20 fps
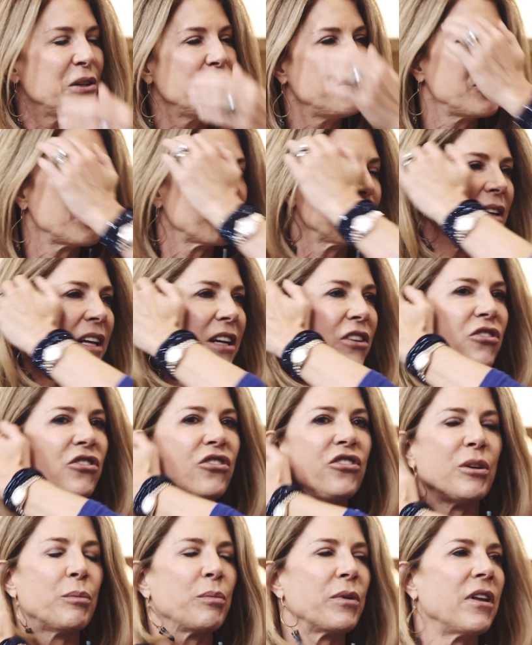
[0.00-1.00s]
Who has a
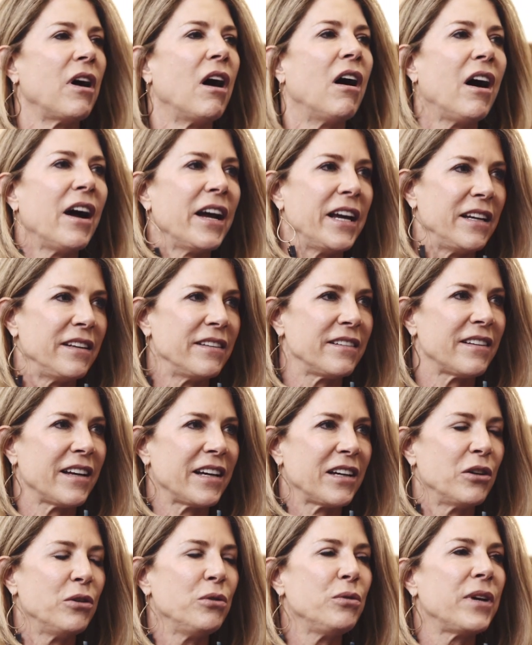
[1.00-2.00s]
relationship with Heinz?
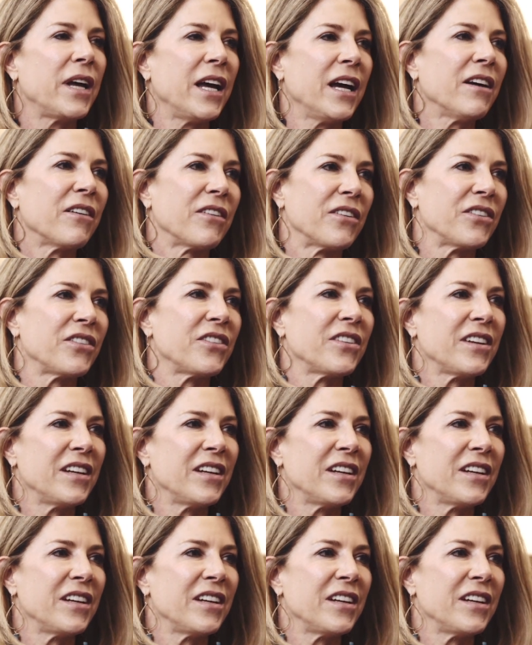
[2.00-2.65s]
Like, who cares?